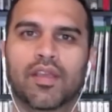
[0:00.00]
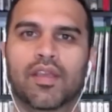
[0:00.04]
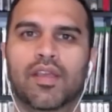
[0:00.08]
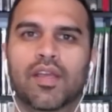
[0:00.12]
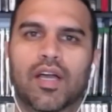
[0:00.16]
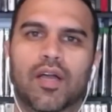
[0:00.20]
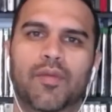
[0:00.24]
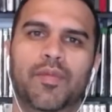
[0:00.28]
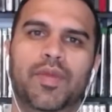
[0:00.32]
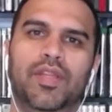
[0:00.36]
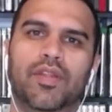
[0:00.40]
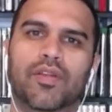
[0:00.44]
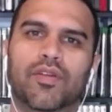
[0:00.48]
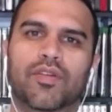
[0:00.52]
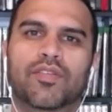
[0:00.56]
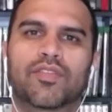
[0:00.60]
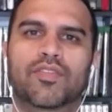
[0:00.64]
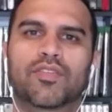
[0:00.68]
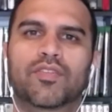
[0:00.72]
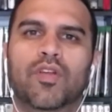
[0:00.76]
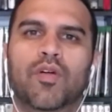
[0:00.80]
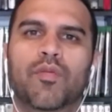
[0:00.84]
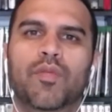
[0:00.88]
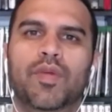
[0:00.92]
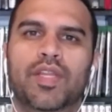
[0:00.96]
I mean, there's
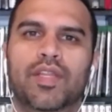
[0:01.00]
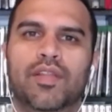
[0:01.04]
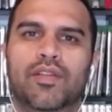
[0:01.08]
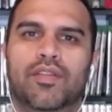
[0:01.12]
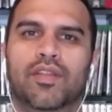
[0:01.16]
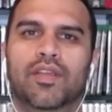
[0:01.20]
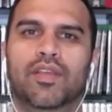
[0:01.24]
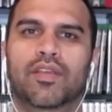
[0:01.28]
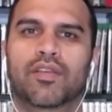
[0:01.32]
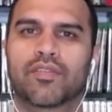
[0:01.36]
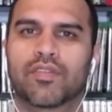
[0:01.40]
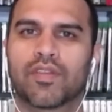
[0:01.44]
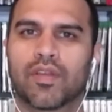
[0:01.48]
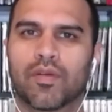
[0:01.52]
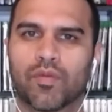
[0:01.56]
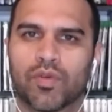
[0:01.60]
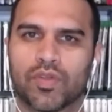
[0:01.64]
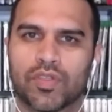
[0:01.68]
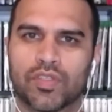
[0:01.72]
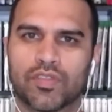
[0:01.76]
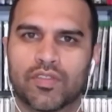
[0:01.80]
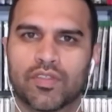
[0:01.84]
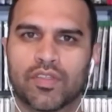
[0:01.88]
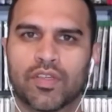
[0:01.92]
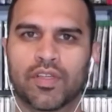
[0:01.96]
so many things that were
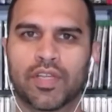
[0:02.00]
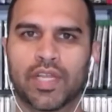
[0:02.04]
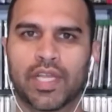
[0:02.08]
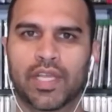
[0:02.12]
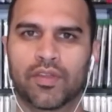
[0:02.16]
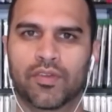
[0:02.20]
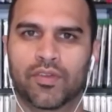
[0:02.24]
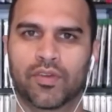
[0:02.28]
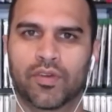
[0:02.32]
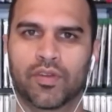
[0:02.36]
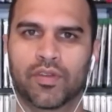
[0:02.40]
just unanswered,